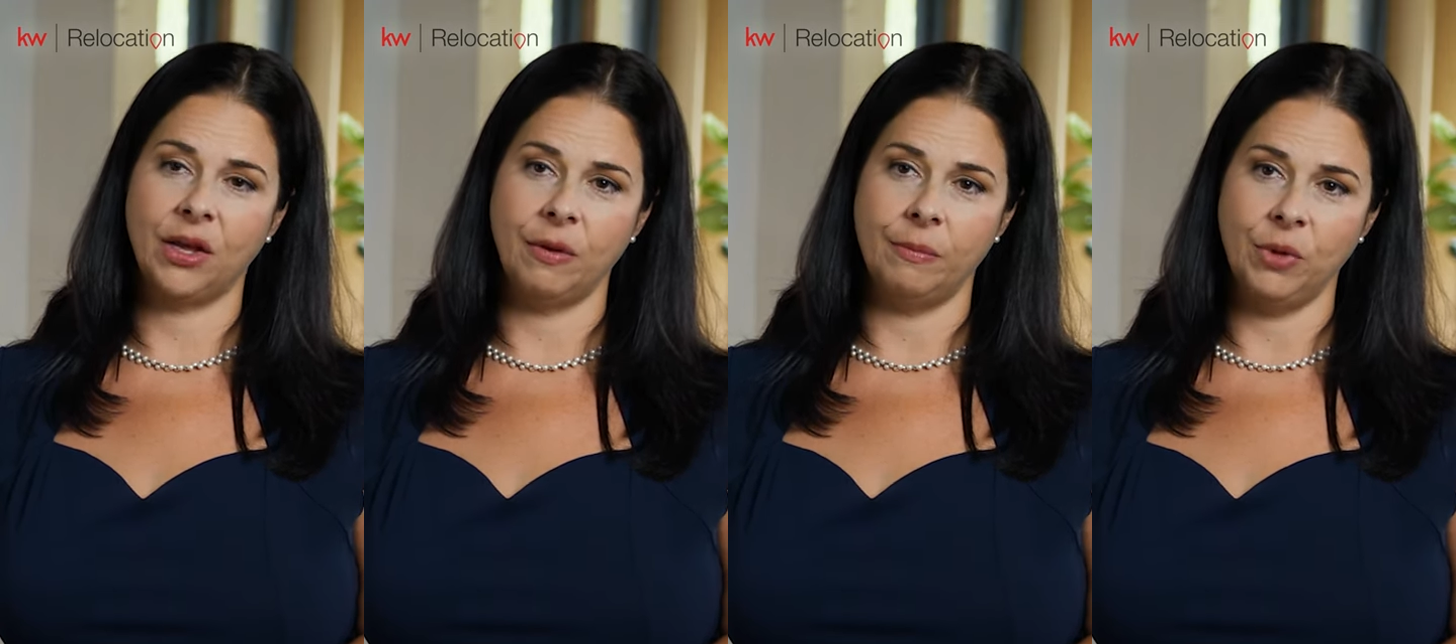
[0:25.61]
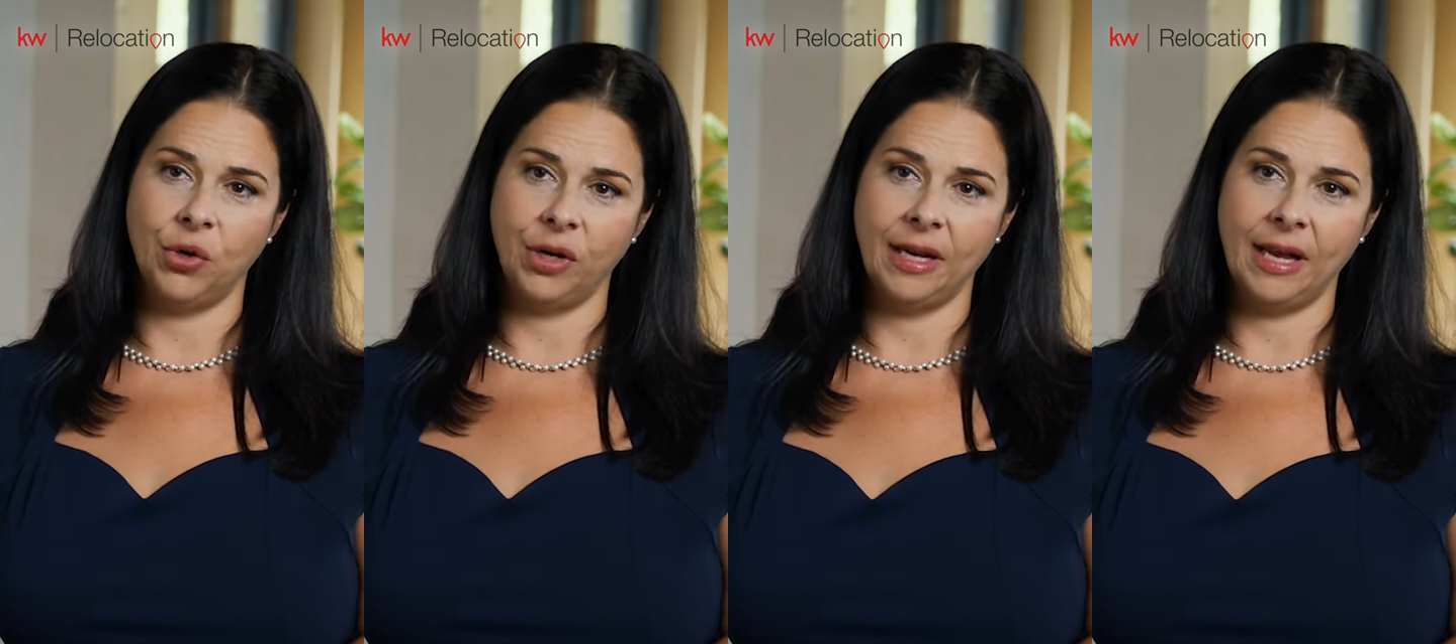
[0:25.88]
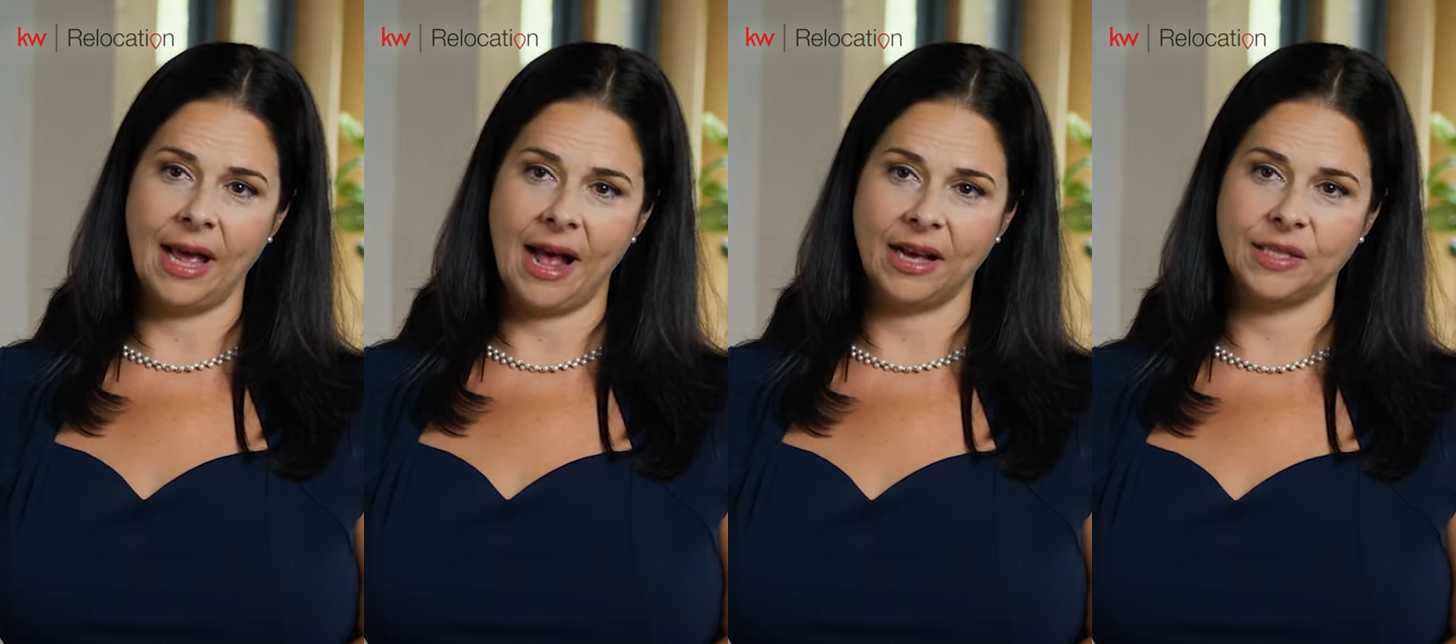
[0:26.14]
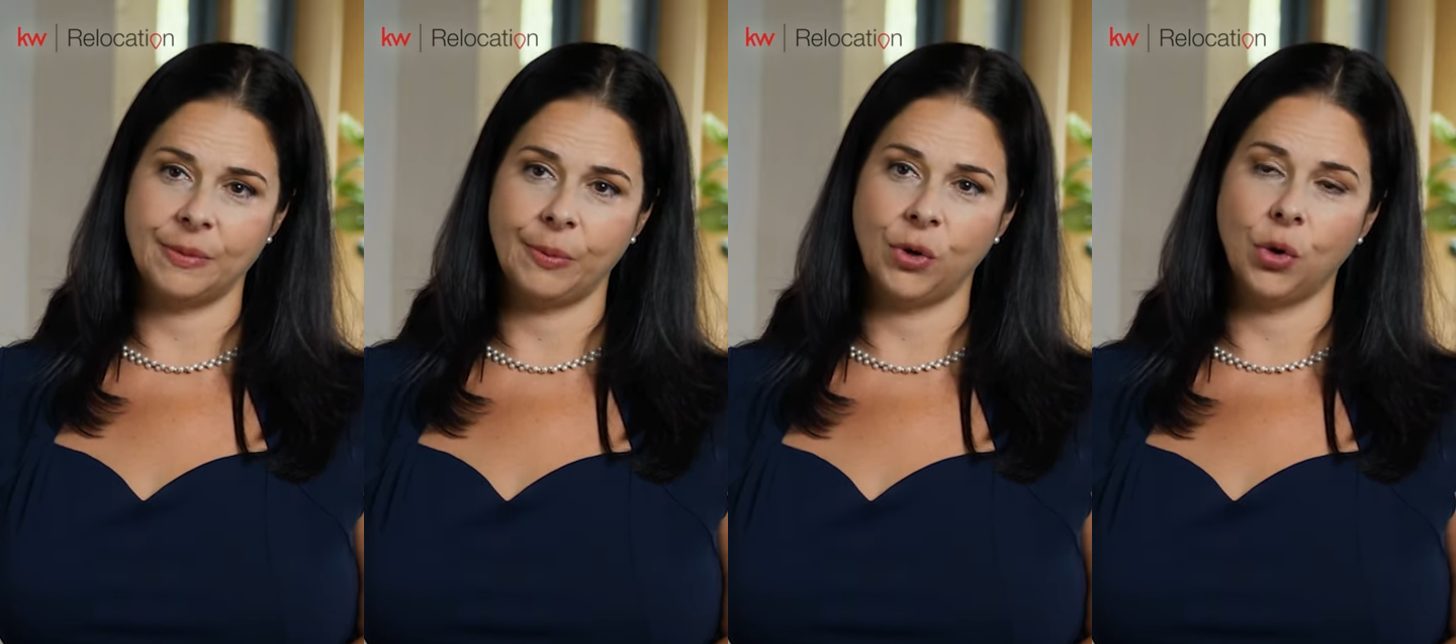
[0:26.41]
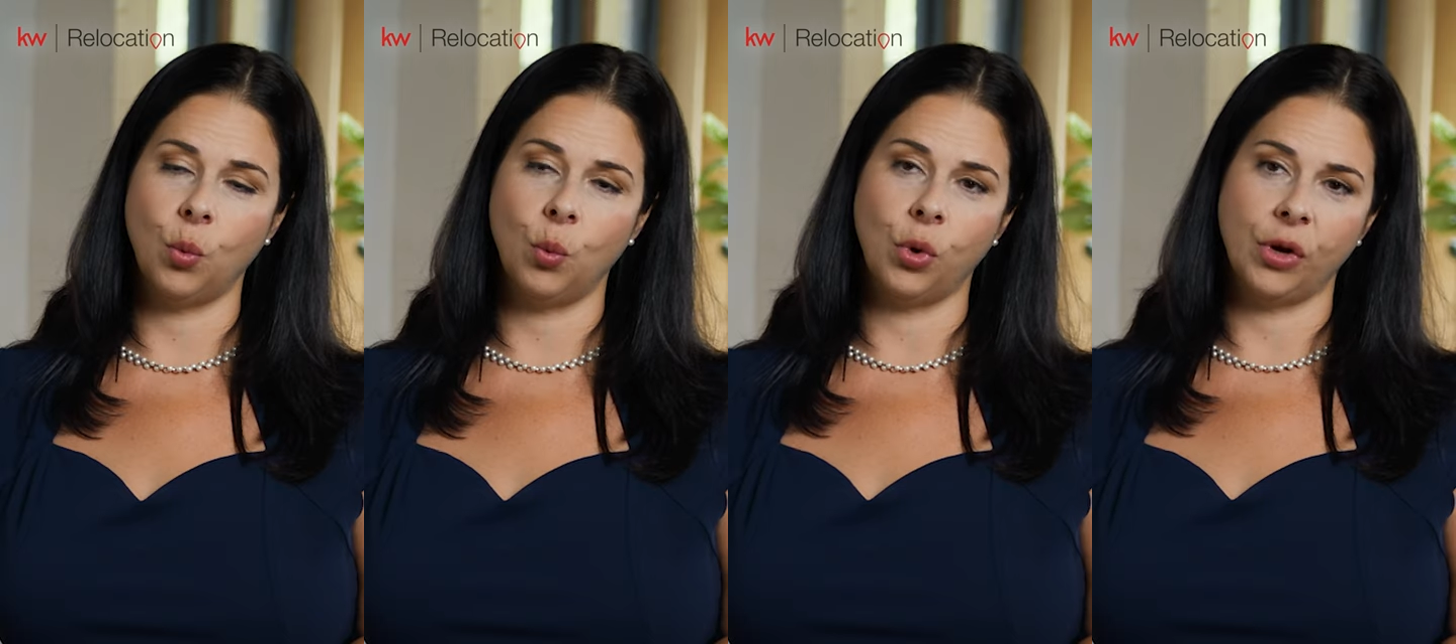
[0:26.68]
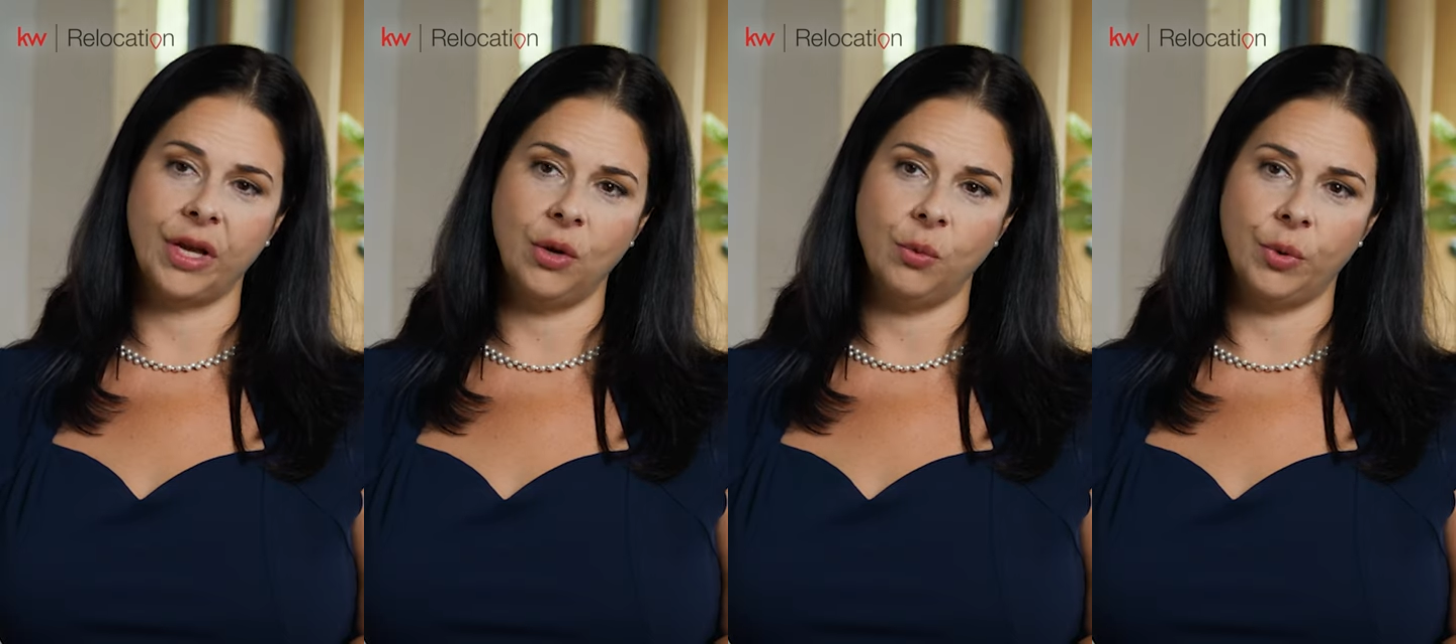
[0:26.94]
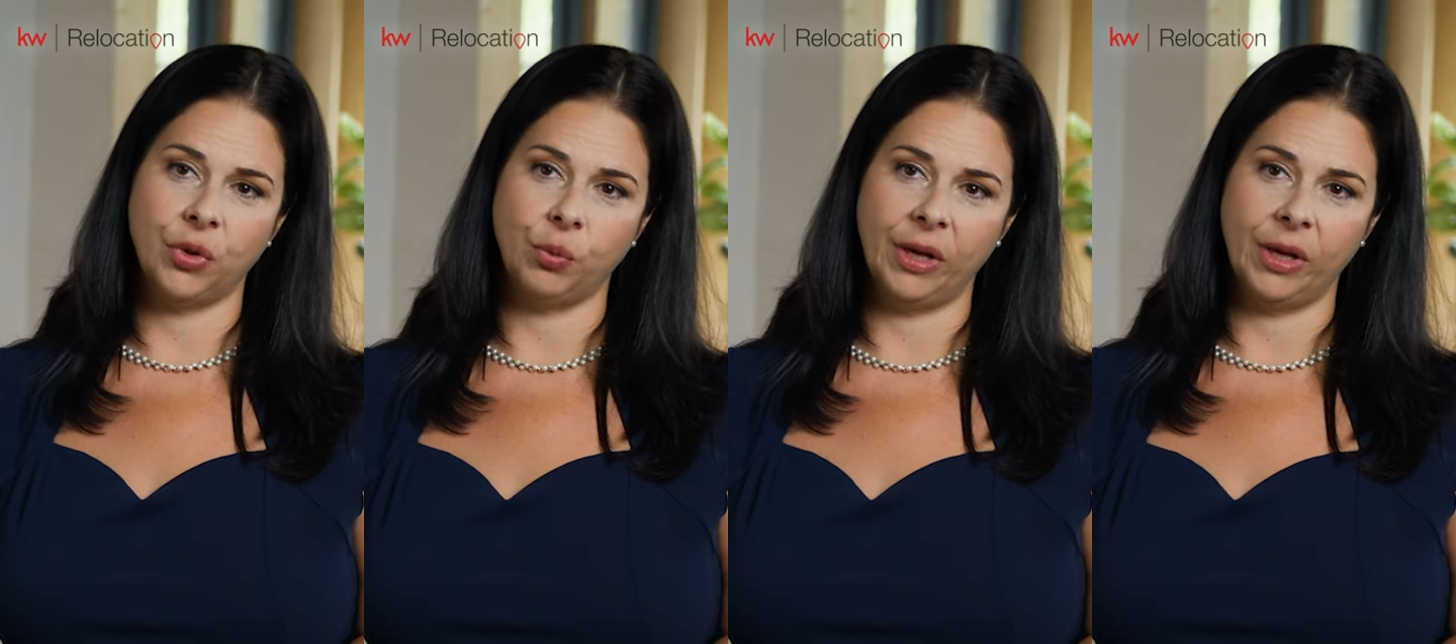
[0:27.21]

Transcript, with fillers: community expert working with